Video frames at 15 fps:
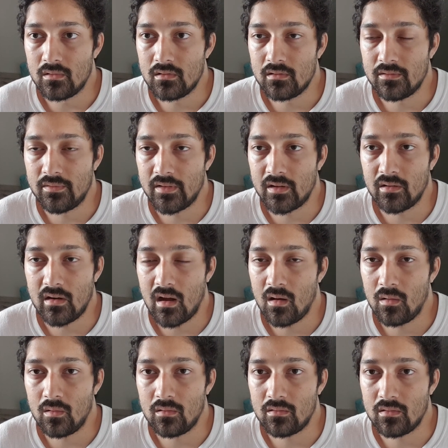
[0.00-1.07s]
figure
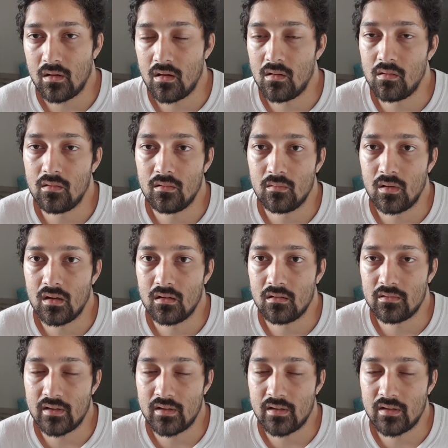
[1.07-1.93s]
out, oh, well,